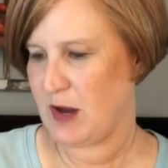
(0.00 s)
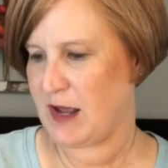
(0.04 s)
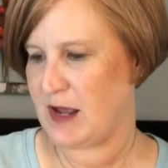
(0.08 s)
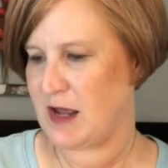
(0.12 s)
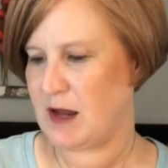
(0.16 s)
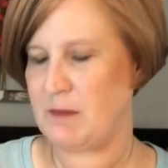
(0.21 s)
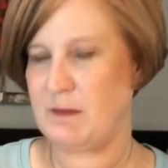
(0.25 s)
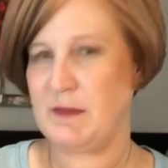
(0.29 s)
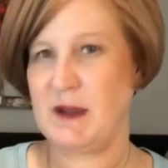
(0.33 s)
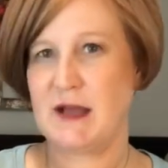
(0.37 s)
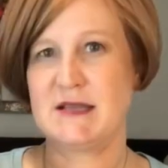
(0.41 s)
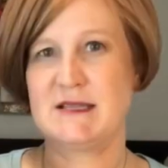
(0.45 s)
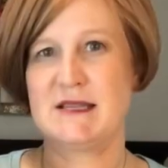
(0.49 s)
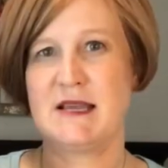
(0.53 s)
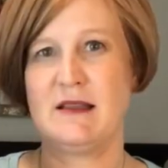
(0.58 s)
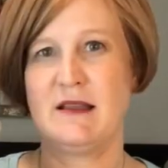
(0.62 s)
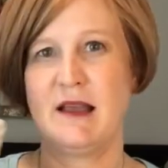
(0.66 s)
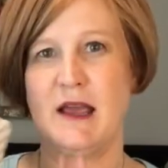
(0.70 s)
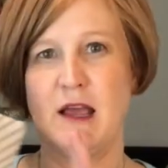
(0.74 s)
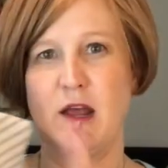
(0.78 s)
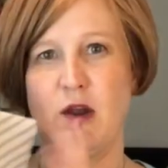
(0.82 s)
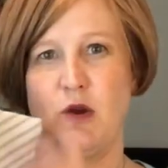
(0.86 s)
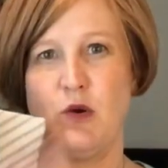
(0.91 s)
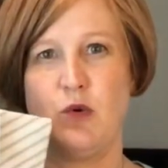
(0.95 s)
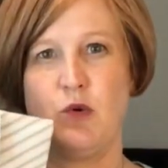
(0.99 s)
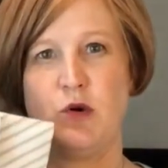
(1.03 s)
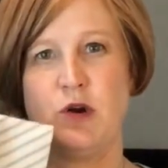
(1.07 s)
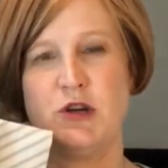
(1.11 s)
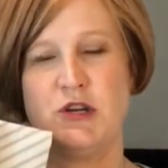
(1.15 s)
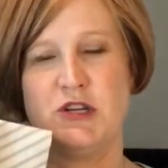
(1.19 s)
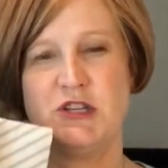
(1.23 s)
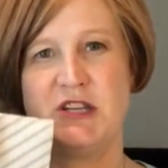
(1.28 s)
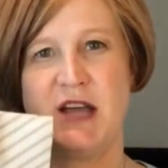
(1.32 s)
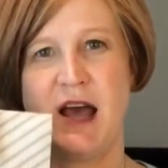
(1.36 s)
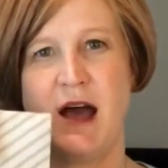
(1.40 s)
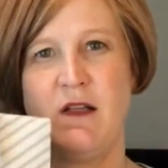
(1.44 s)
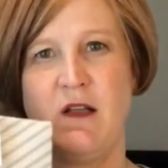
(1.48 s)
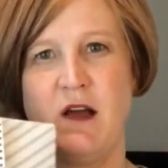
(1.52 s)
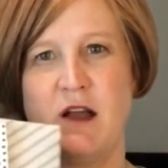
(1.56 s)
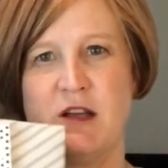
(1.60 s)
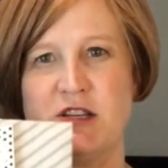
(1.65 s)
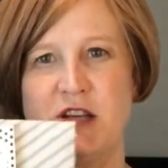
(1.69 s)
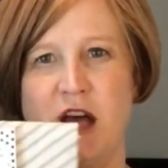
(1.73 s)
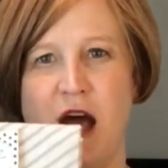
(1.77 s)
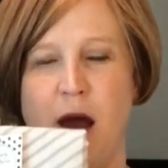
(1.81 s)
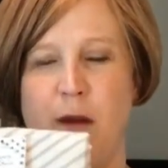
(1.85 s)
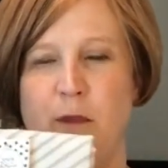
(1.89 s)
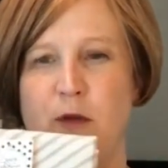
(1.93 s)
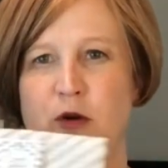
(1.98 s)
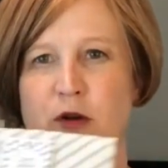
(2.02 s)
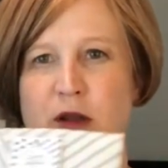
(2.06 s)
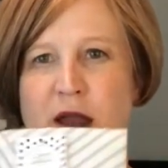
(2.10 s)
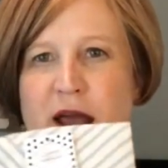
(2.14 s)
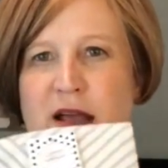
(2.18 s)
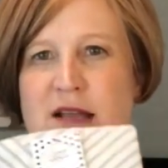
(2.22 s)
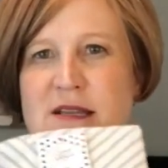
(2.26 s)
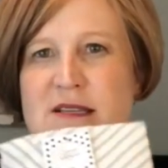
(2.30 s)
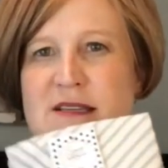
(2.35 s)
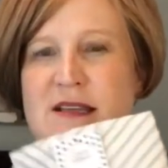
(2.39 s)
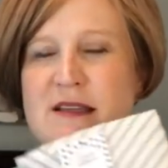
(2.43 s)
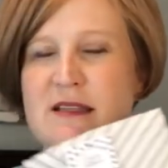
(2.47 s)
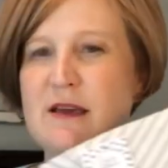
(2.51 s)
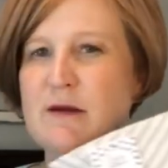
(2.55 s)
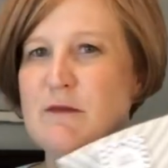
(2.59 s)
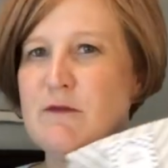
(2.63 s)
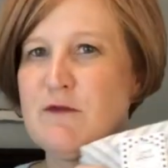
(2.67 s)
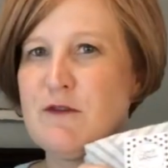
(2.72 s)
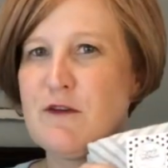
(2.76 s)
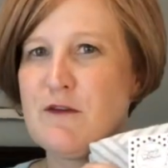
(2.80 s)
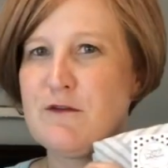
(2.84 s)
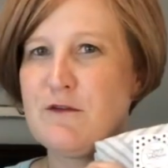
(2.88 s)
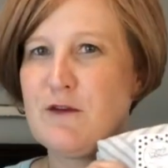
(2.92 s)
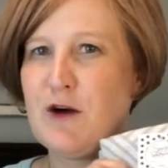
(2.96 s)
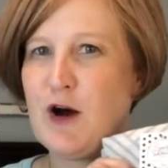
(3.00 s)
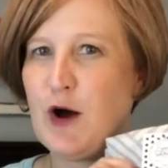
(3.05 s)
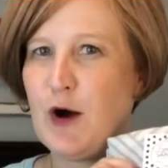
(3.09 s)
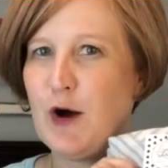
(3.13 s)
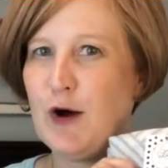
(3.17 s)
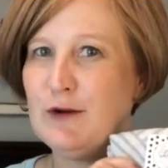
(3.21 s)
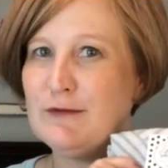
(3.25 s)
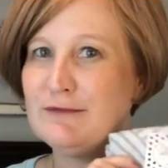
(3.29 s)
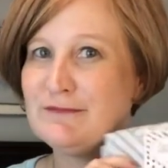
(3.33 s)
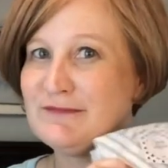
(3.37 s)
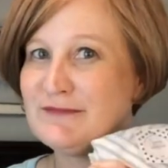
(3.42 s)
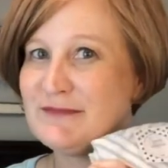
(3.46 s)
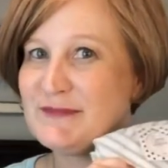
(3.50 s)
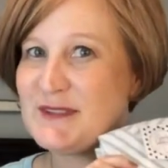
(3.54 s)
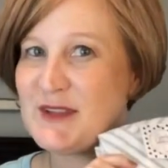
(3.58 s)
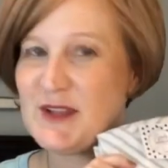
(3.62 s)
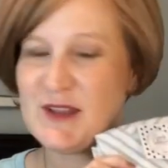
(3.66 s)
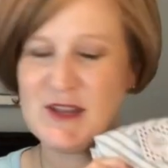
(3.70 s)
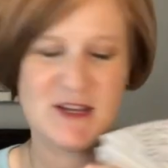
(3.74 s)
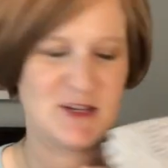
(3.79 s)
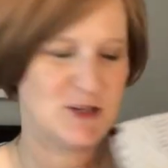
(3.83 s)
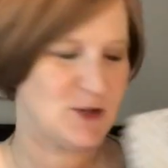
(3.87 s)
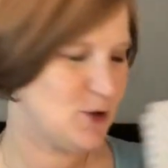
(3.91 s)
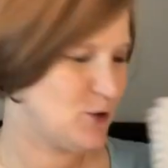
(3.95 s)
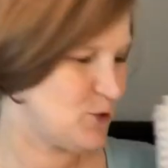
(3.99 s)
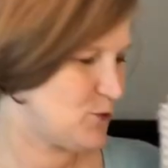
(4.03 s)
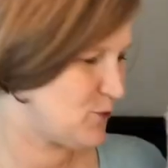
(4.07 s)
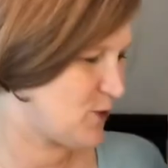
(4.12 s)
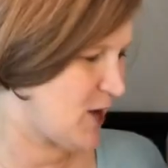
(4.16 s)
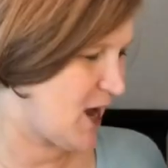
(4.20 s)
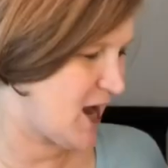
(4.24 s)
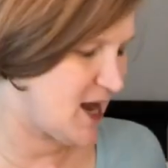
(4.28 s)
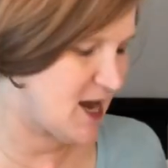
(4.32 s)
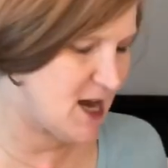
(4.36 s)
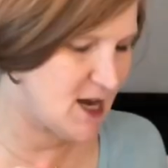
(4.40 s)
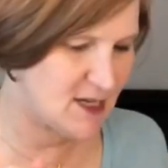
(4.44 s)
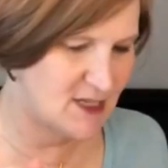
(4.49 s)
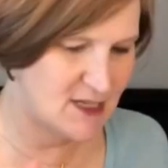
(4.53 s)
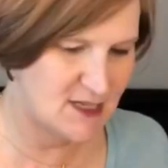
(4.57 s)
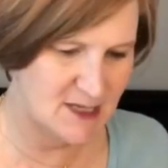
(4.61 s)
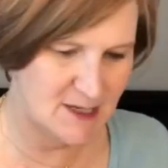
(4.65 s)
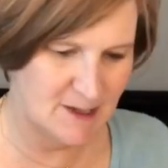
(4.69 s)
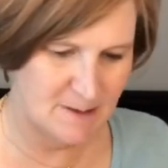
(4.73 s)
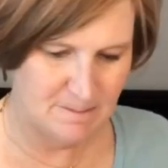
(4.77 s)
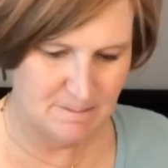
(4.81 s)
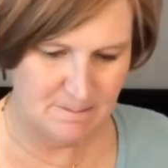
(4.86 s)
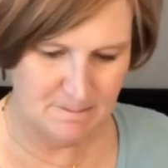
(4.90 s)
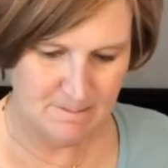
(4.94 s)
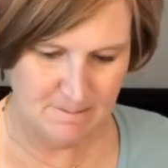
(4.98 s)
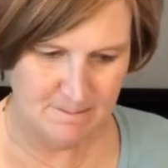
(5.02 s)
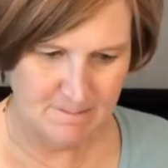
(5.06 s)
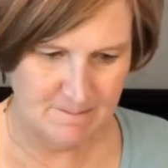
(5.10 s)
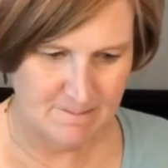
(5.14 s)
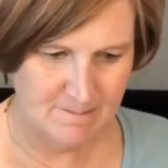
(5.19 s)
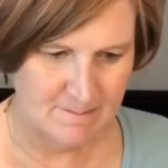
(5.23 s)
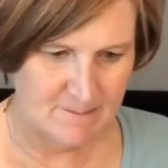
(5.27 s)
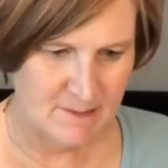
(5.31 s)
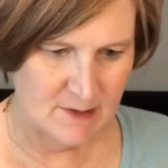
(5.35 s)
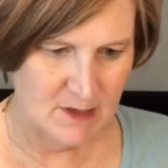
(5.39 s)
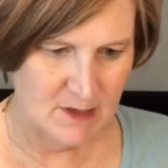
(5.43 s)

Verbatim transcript: I can mix in like an orange towel on top or next to them for fall. So these are great. All